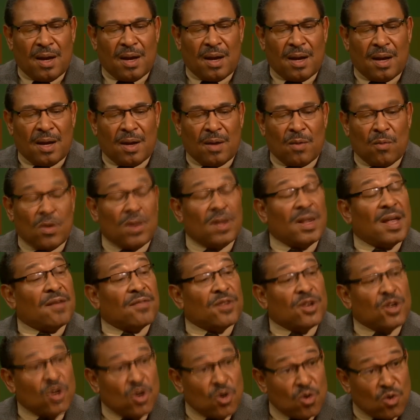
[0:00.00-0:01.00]
Uh, we'll
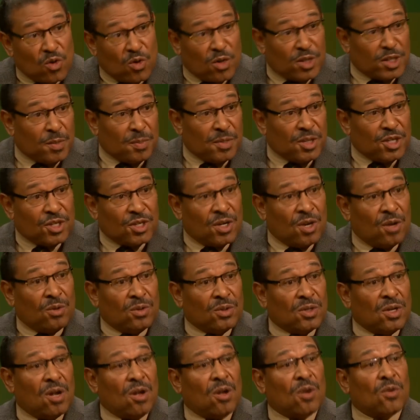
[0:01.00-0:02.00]
have a new Christmas
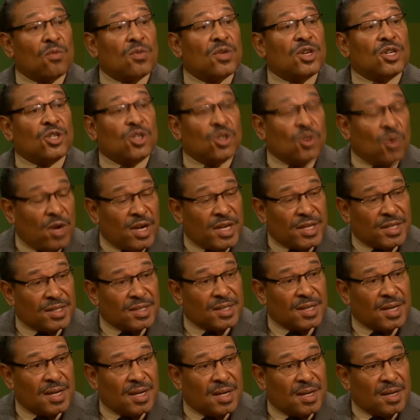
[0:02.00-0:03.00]
show called
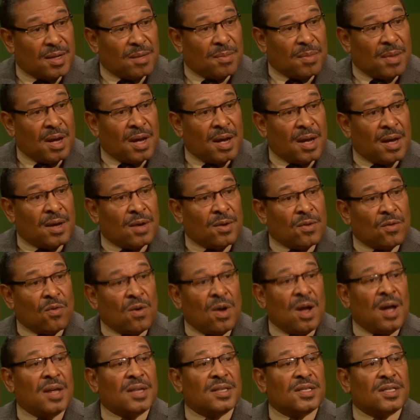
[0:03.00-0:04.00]
Rejoice by
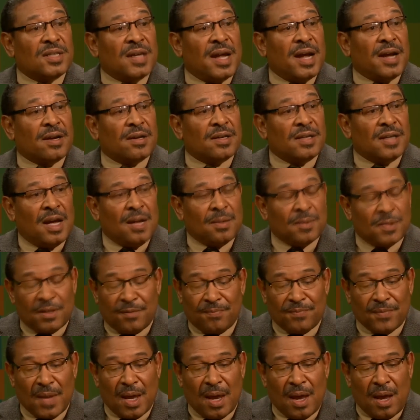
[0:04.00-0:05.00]
Ron Stacker
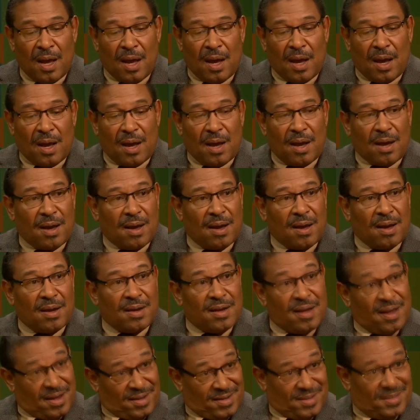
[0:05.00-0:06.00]
Thompson. Local uh, guy.
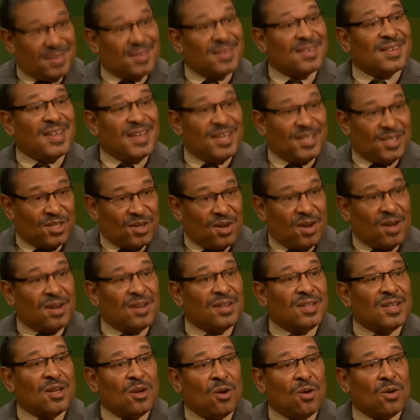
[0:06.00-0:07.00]
Uh, yes, he
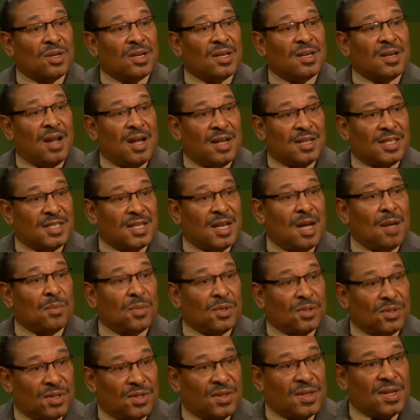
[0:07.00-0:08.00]
started the well, Oakland started,
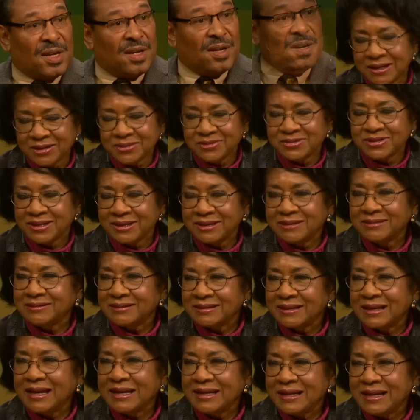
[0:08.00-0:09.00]
Ensemble started Theater. Here,
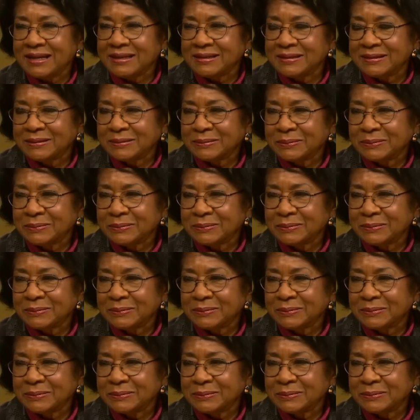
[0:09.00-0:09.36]
yes, guy, yeah.